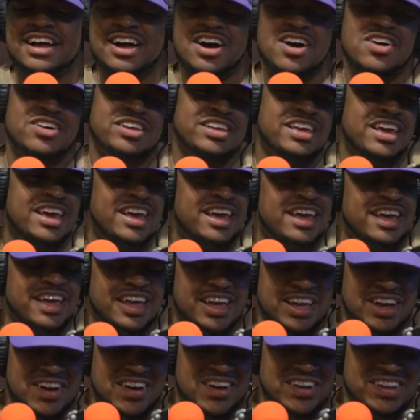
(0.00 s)
Oh yeah.
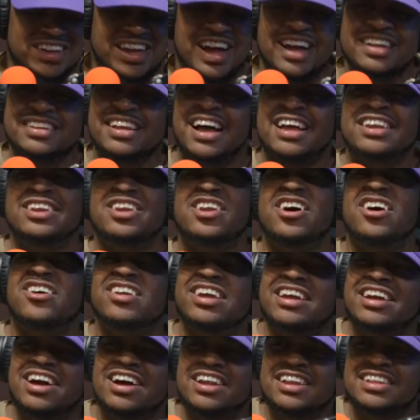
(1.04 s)
I know
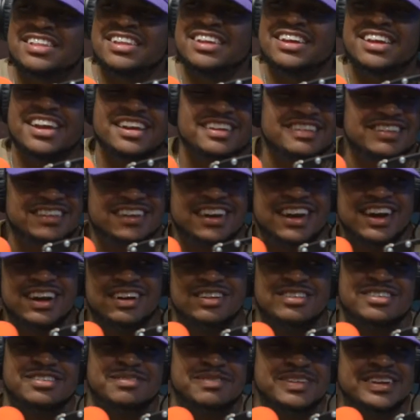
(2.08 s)
they all at the gates of the
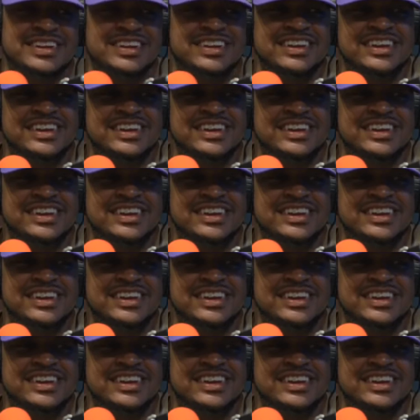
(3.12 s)
house, man.